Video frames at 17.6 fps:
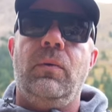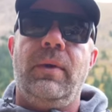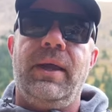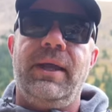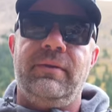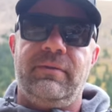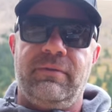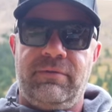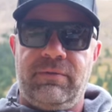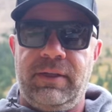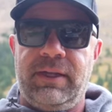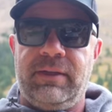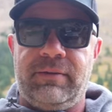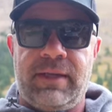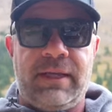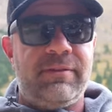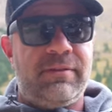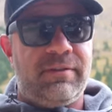weight
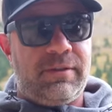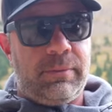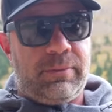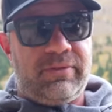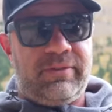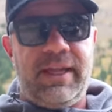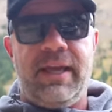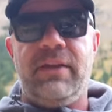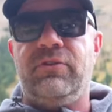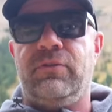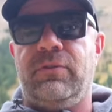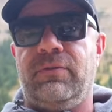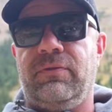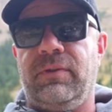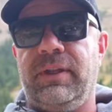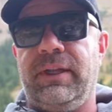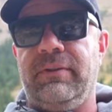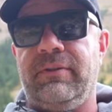fleece. That's substantial
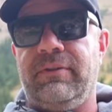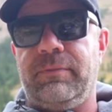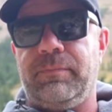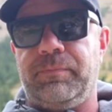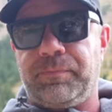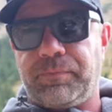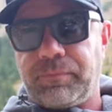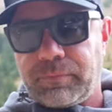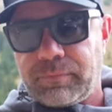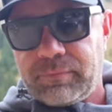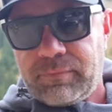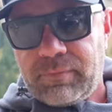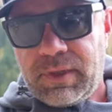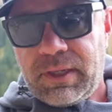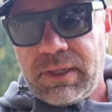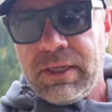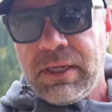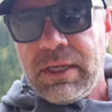fleece.
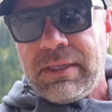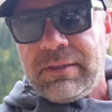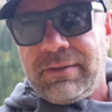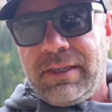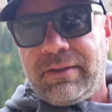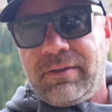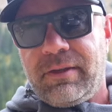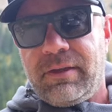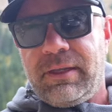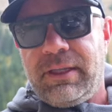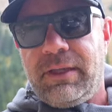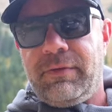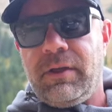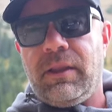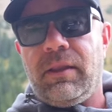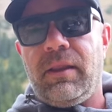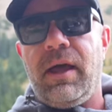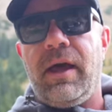So that's going to give
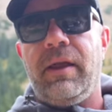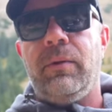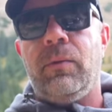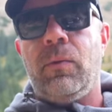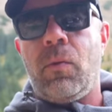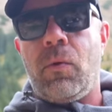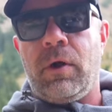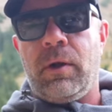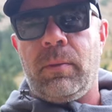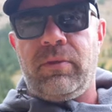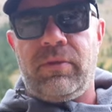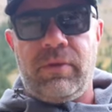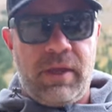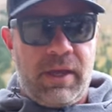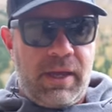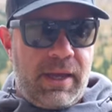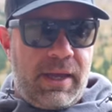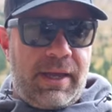you a lot of warmth.
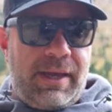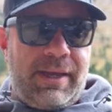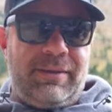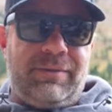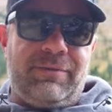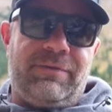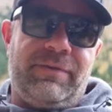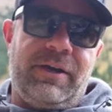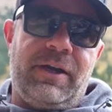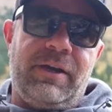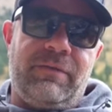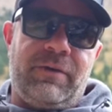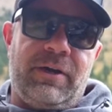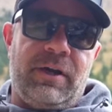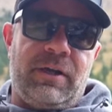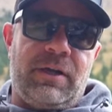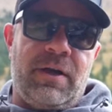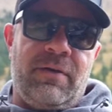And it's very,
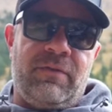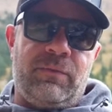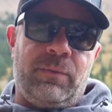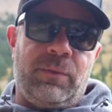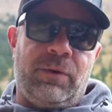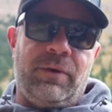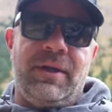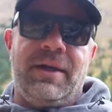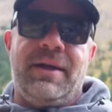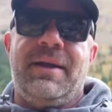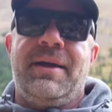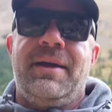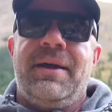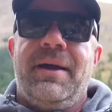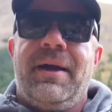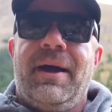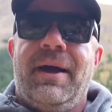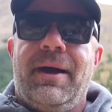very comfortable.
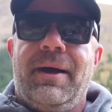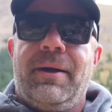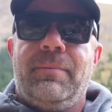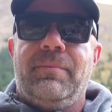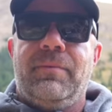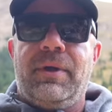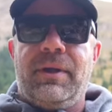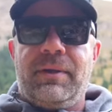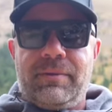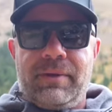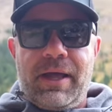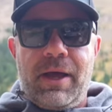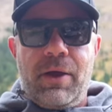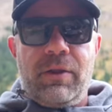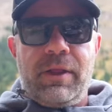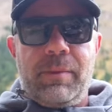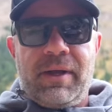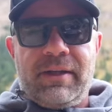Um,
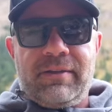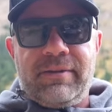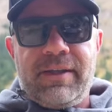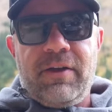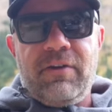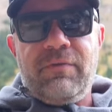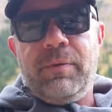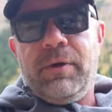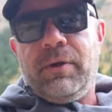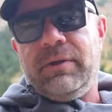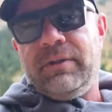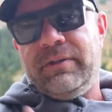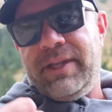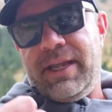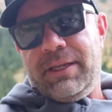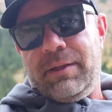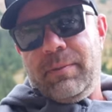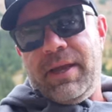not only myself, but
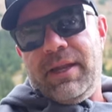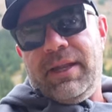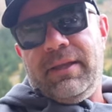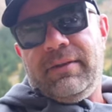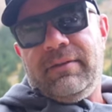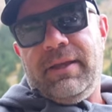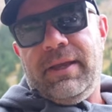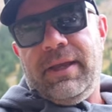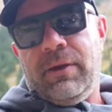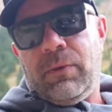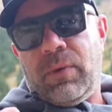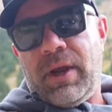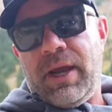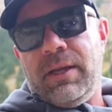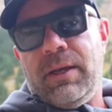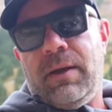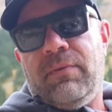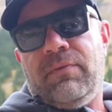Dan Jimenez and
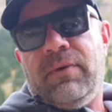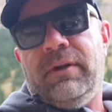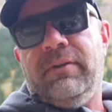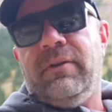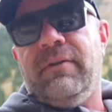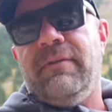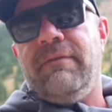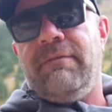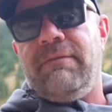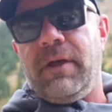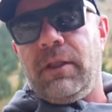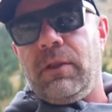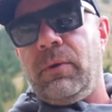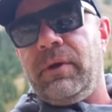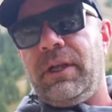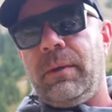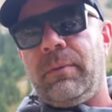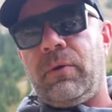Ryan Humphries,
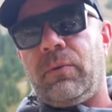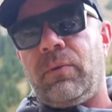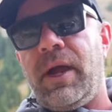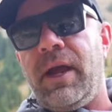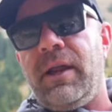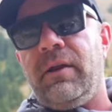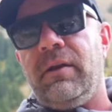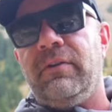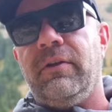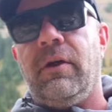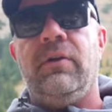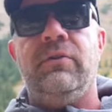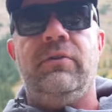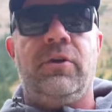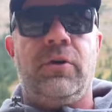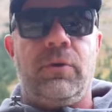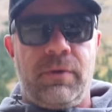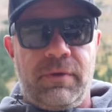fellow Engearment riders,
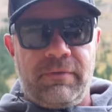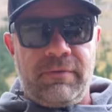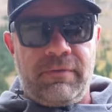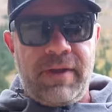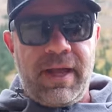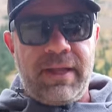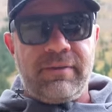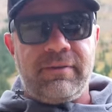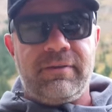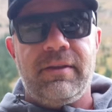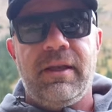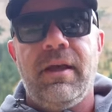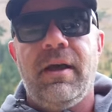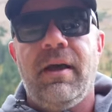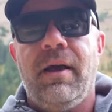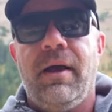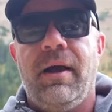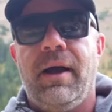also vets,
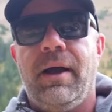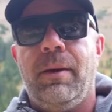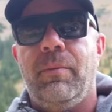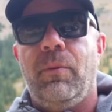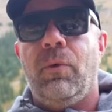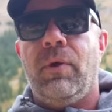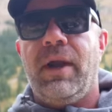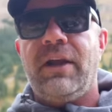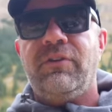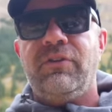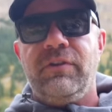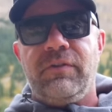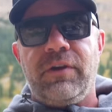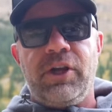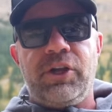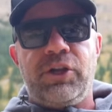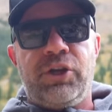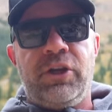um, were actually
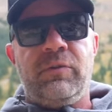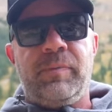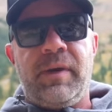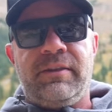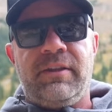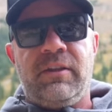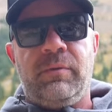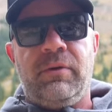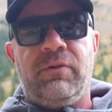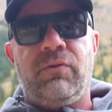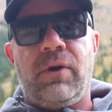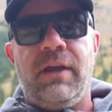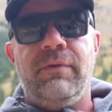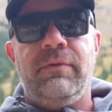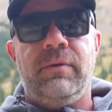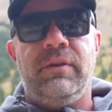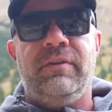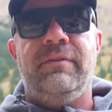very curious about this before
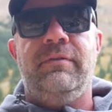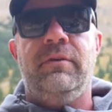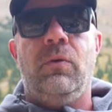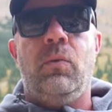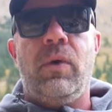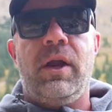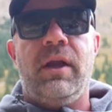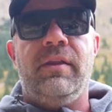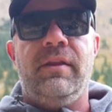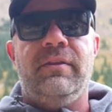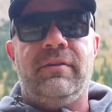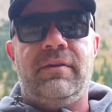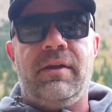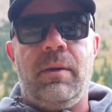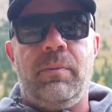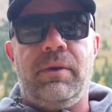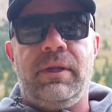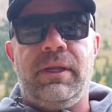I even was even aware as a
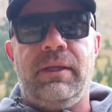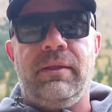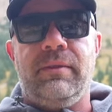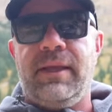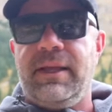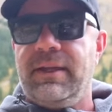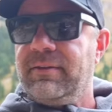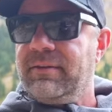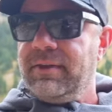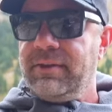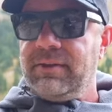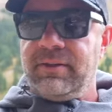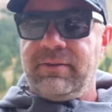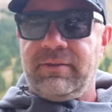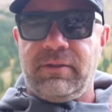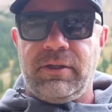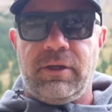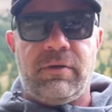company. They had seen
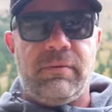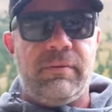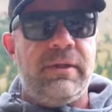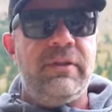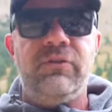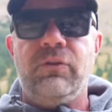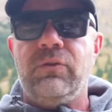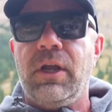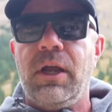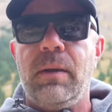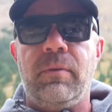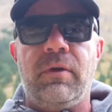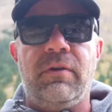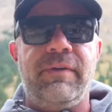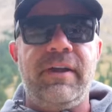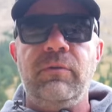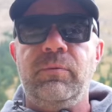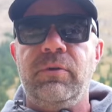this in their Instagram
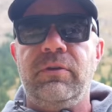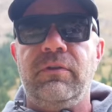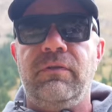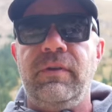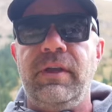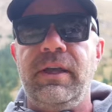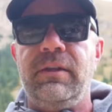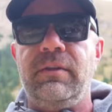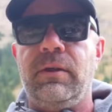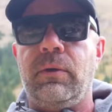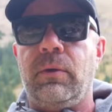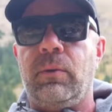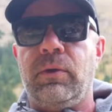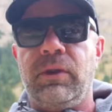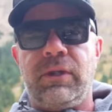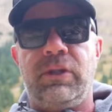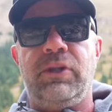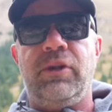or Facebook feed, and they were
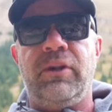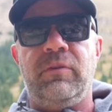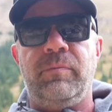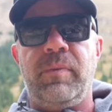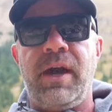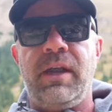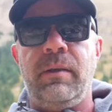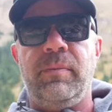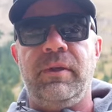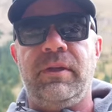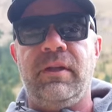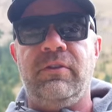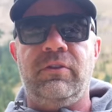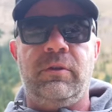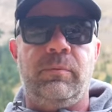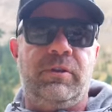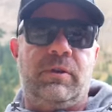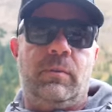really curious about it
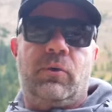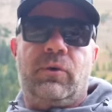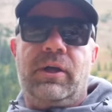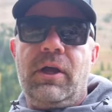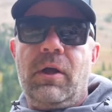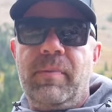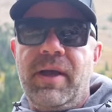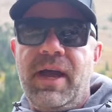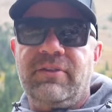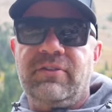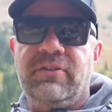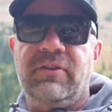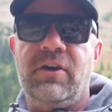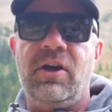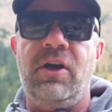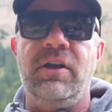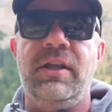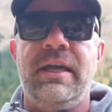because you can put the morale patches
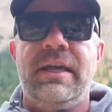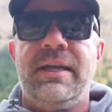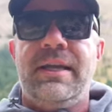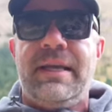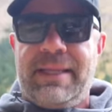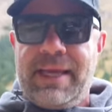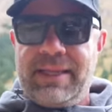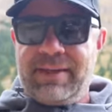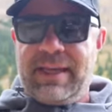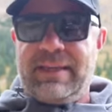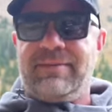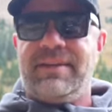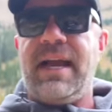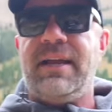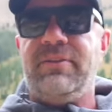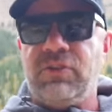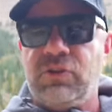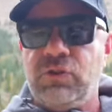on. It has that
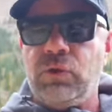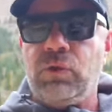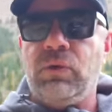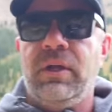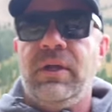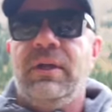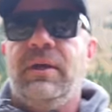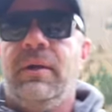tactical